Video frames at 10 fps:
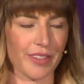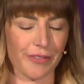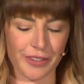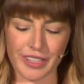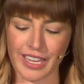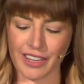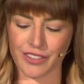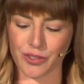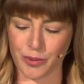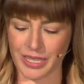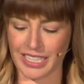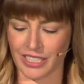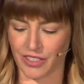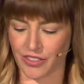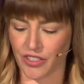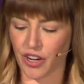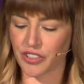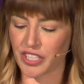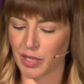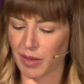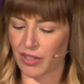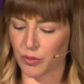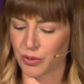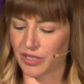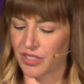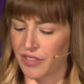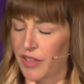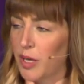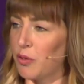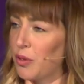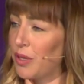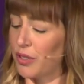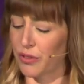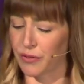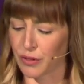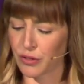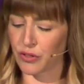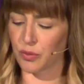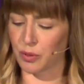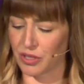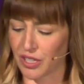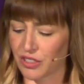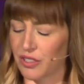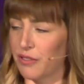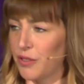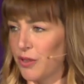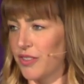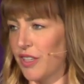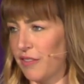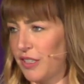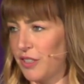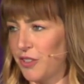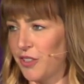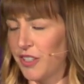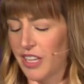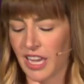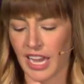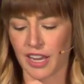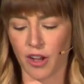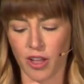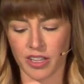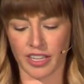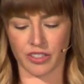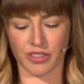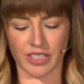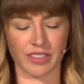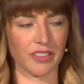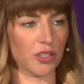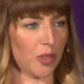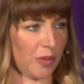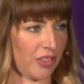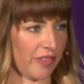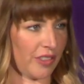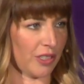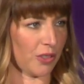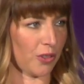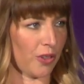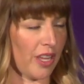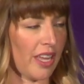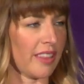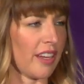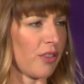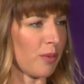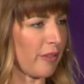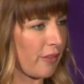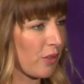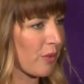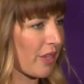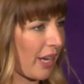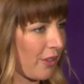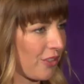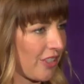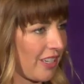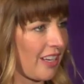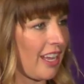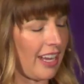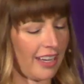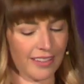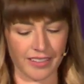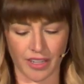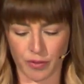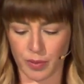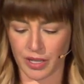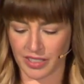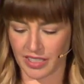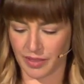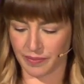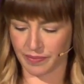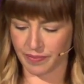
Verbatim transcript: For the last 20 years, our team has worked to develop Toyota's first production fuel cell vehicle, an all electric, zero emission vehicle that is refilled with hydrogen instead of plugged in.